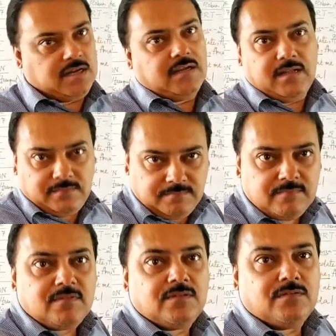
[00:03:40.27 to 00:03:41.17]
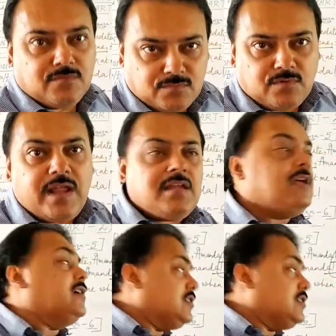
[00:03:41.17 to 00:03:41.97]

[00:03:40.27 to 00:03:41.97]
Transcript: her. Right?